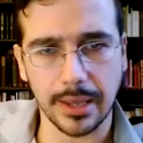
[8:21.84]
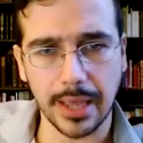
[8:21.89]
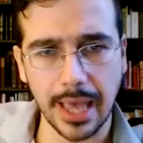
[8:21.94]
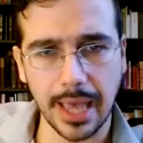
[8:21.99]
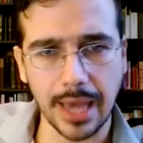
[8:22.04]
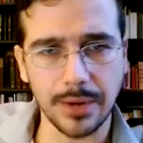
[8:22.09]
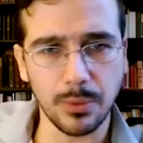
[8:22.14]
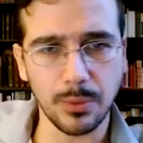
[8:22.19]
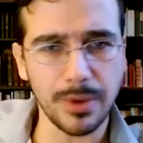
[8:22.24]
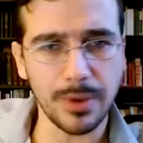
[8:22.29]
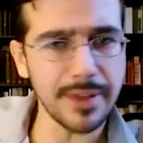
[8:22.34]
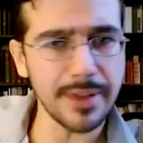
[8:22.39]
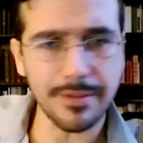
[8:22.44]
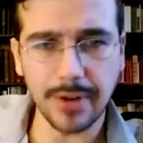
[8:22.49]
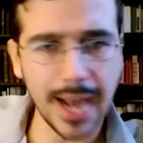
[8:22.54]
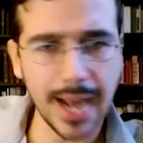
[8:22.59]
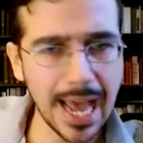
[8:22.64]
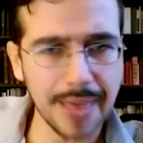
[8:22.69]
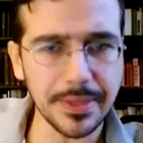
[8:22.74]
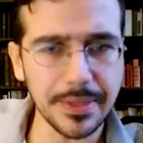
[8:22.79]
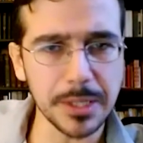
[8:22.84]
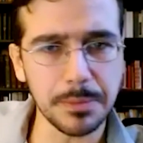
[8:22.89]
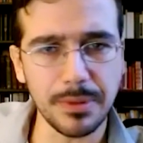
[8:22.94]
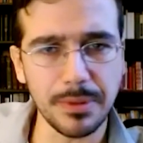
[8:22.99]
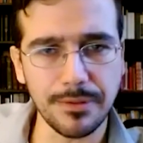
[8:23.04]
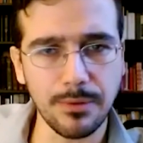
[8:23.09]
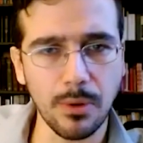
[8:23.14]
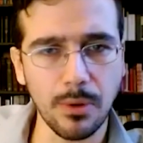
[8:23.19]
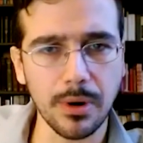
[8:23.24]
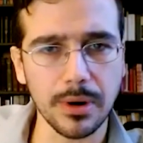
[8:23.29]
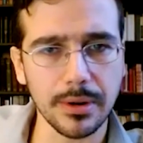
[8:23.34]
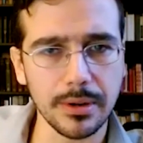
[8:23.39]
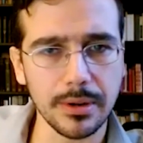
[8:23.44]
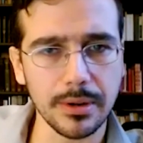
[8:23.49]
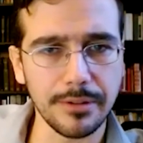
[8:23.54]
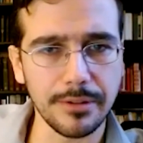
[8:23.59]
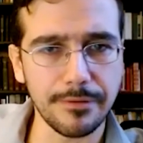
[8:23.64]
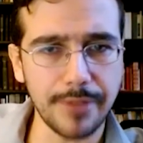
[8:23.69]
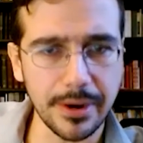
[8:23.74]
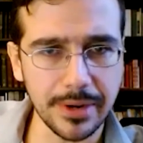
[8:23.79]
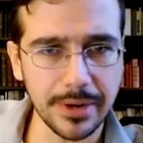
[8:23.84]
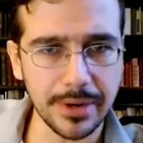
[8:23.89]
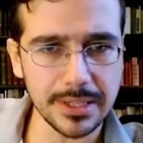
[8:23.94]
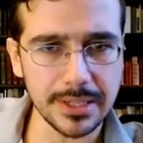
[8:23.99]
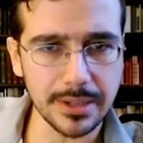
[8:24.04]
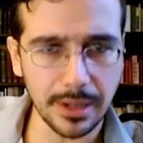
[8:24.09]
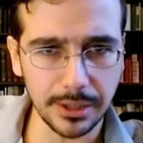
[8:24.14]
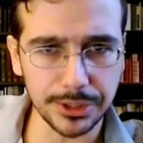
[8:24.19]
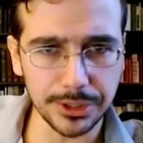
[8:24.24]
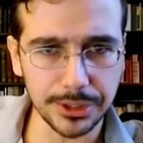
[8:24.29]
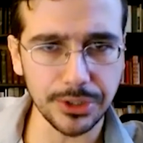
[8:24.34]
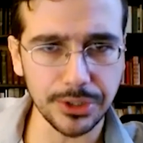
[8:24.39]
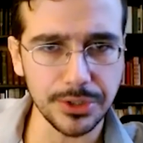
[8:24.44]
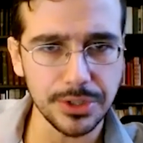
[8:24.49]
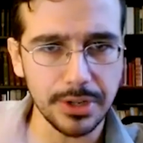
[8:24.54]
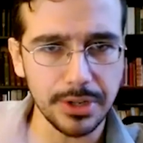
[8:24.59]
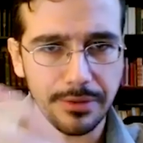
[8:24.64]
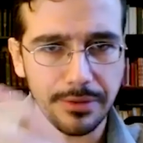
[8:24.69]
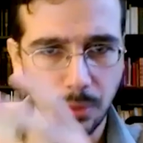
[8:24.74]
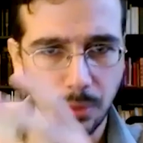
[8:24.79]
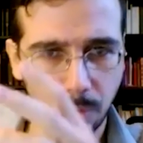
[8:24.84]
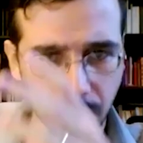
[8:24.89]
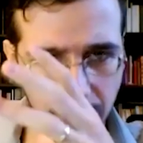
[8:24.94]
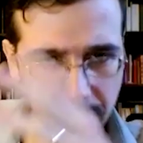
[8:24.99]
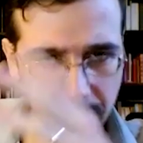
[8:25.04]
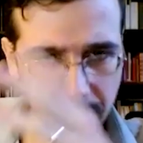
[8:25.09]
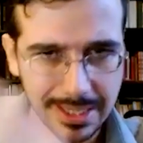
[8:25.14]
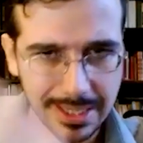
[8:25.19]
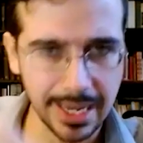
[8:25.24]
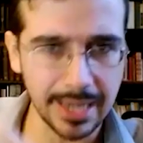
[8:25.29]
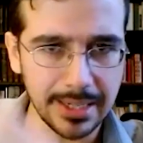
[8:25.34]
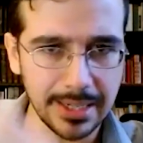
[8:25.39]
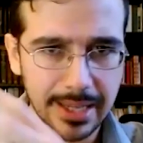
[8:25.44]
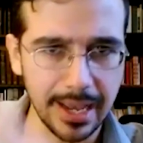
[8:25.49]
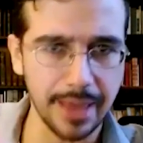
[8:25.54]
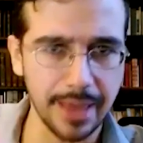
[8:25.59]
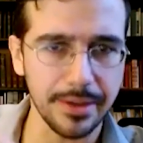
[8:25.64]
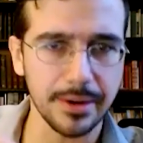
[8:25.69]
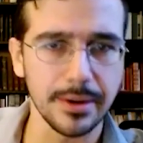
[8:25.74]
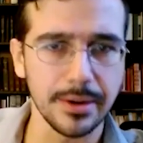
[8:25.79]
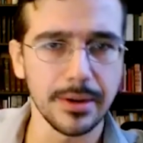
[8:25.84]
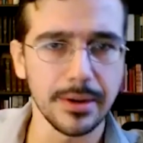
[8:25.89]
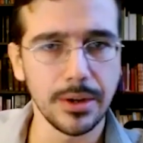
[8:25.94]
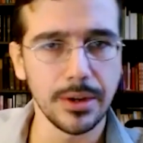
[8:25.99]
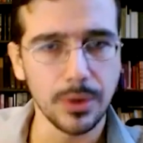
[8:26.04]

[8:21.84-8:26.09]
And we've never had this before, of various cultures of the world saying together,